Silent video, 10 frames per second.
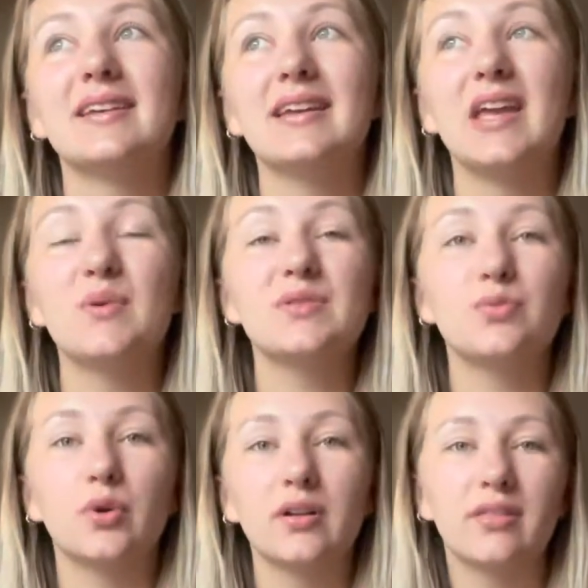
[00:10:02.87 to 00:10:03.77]
it was
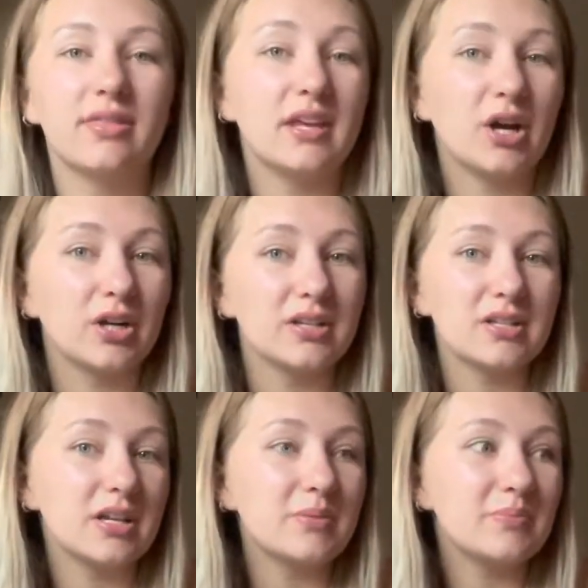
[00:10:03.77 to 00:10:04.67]
worth the
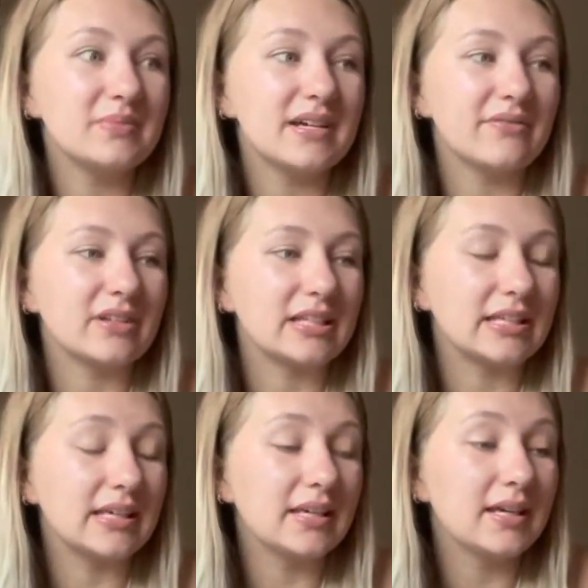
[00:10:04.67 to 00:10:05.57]
hardship,
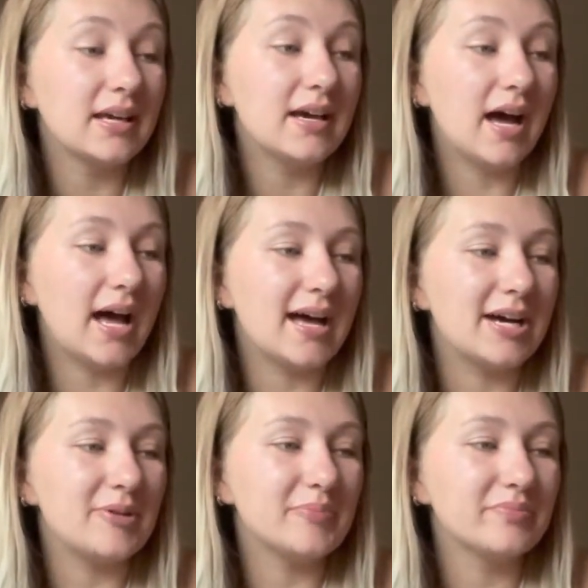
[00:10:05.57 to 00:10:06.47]
definitely.
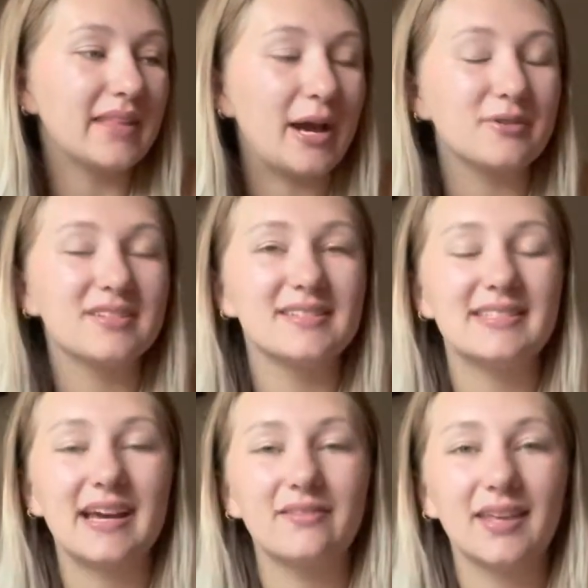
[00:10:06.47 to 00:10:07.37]
Now it's just
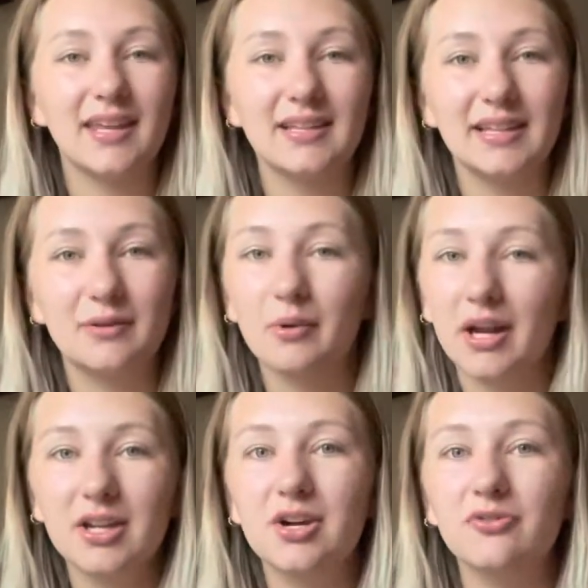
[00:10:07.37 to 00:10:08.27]
navigating like where
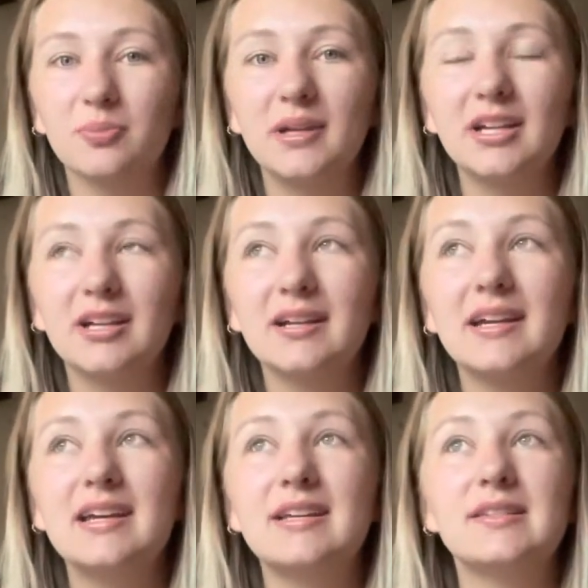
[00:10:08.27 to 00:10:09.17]
I go from
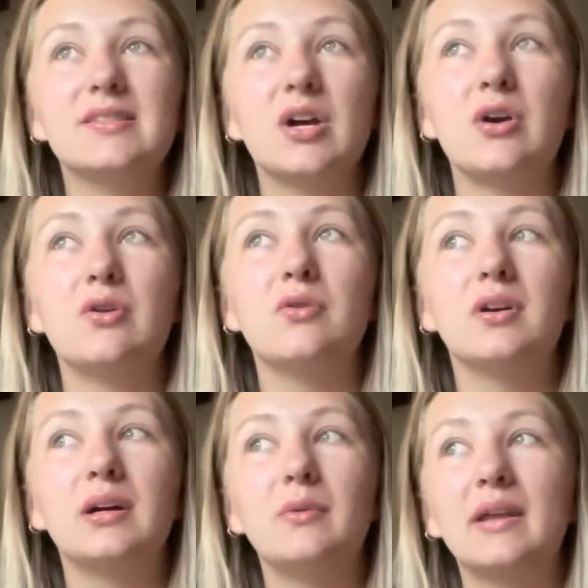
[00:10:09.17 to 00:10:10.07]
here. So
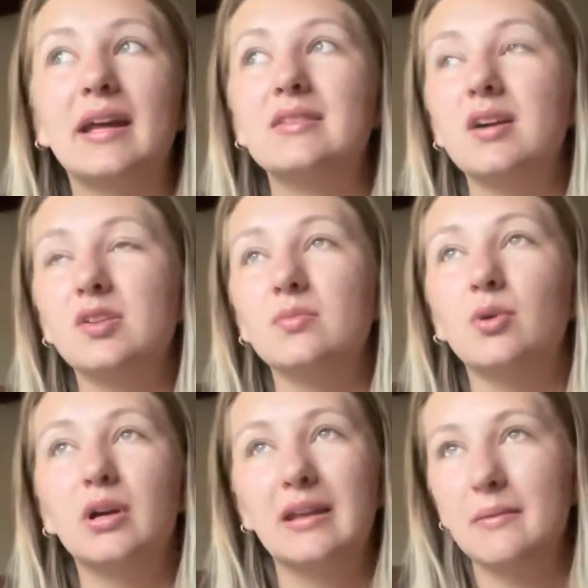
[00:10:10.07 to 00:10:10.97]
when I talked to
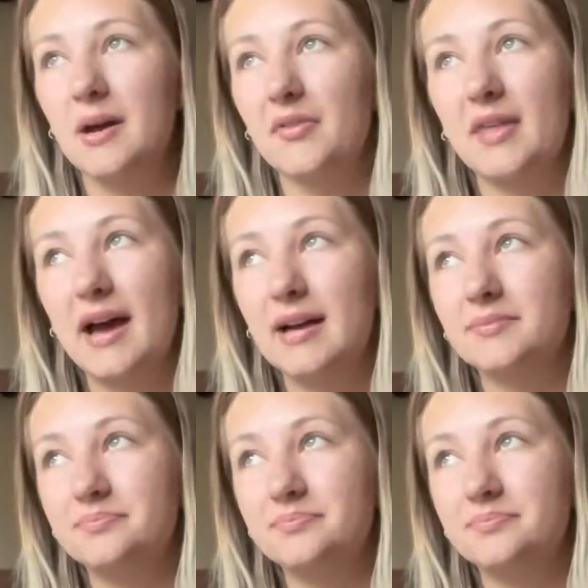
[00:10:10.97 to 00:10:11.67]
Morgan about that,